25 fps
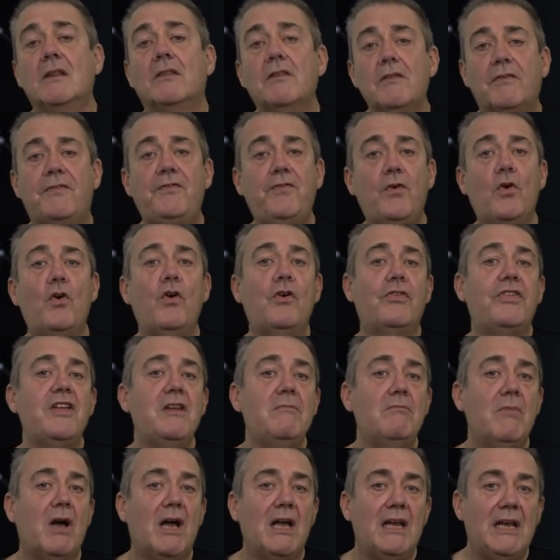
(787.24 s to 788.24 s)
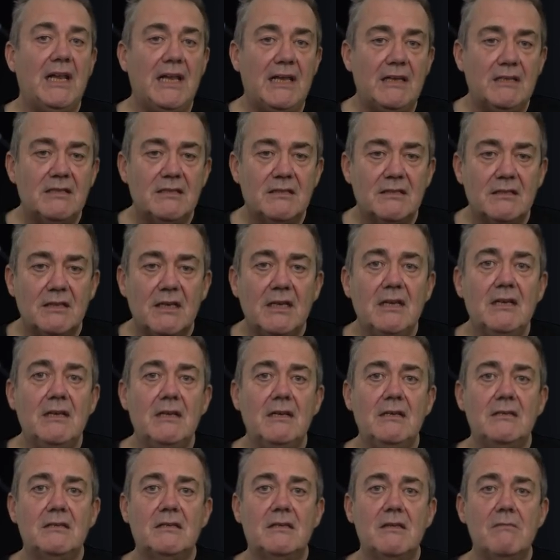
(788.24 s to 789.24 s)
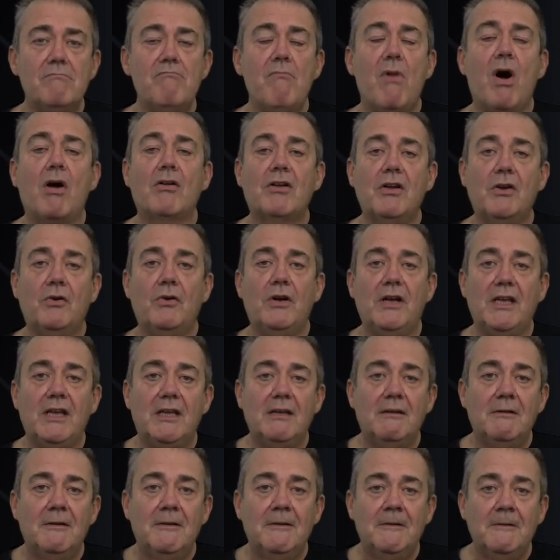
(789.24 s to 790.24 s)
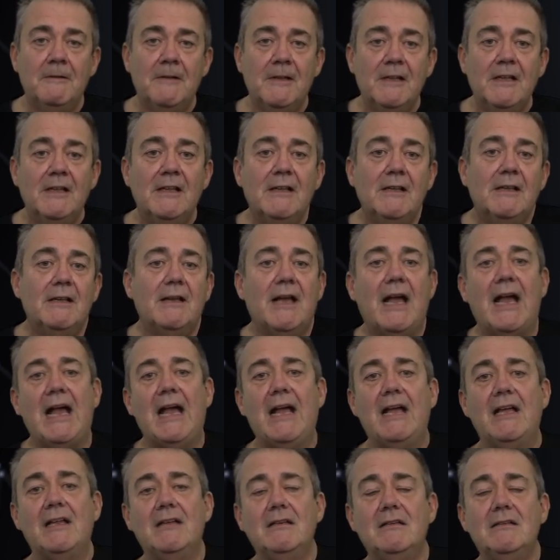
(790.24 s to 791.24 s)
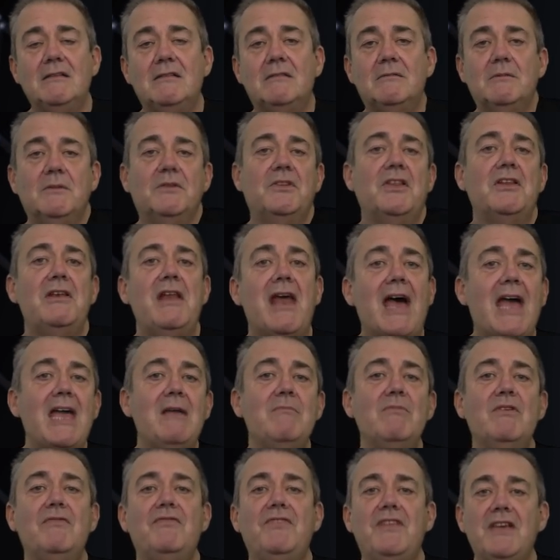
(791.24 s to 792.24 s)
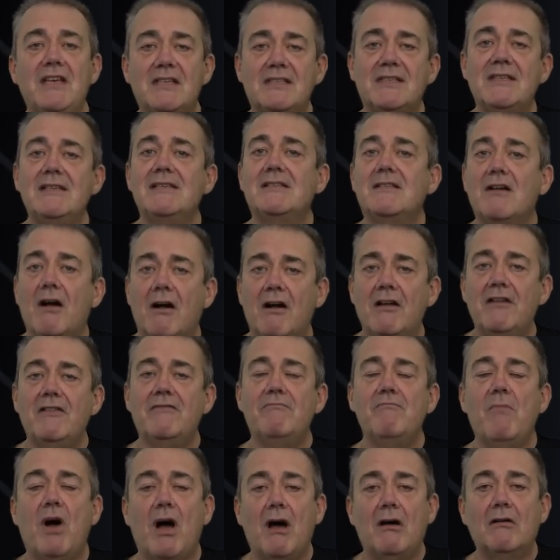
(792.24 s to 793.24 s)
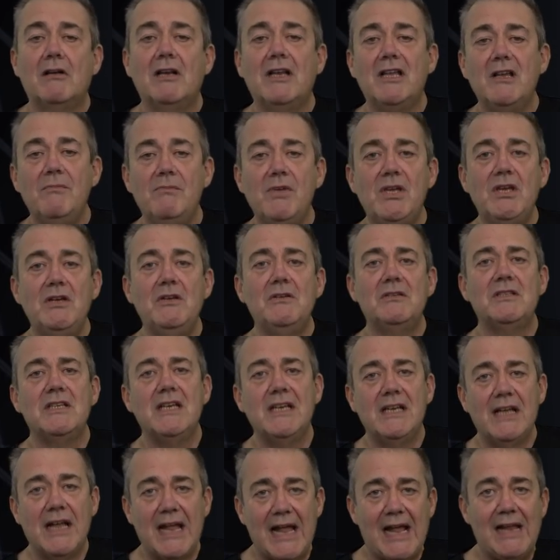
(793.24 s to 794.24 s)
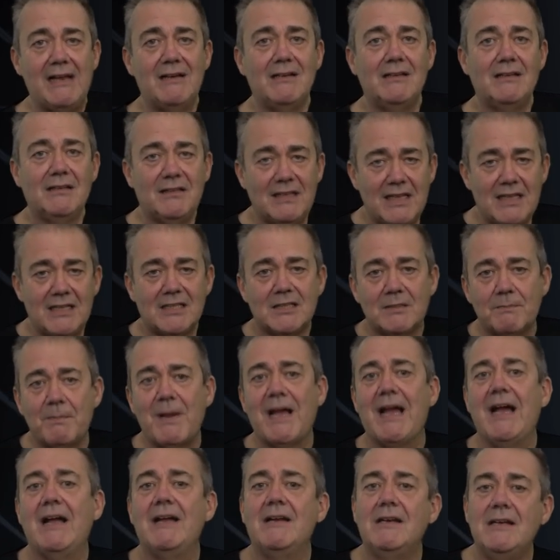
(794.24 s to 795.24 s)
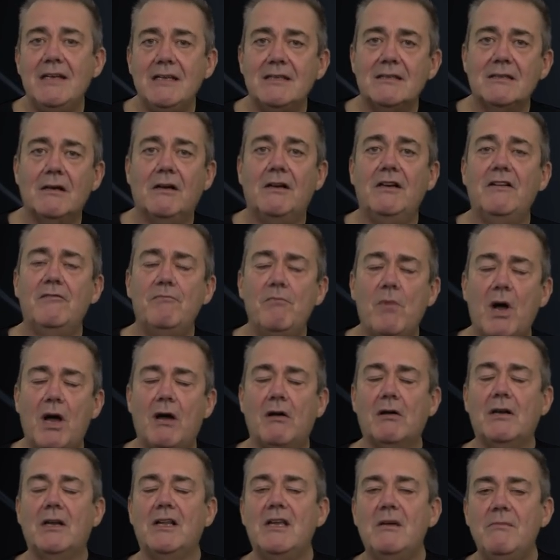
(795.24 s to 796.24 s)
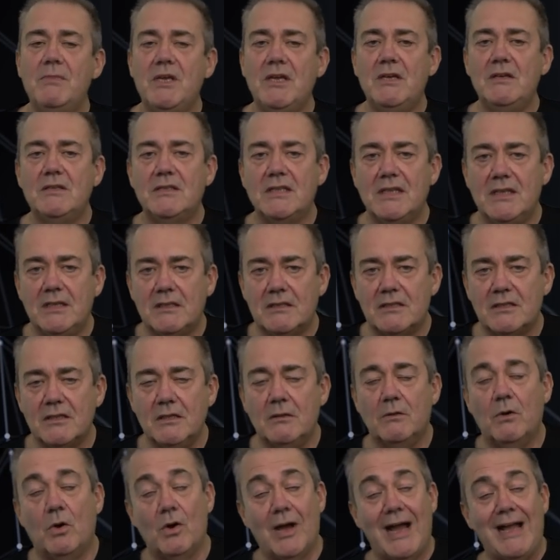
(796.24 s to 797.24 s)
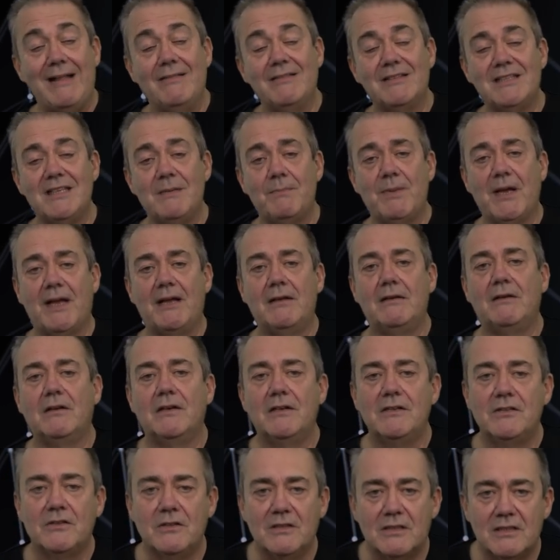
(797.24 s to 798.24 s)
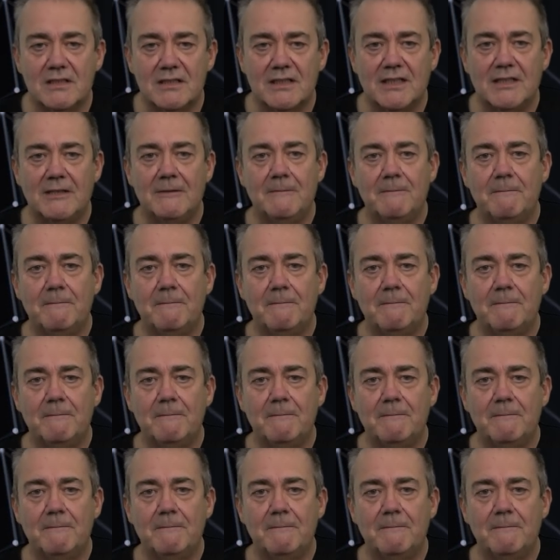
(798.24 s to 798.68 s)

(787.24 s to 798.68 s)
The fourth in my list is the mockery. And the name of this is kind of mildly amusing, and this pattern is kind of mildly amusing too, or anti-pattern, I should say.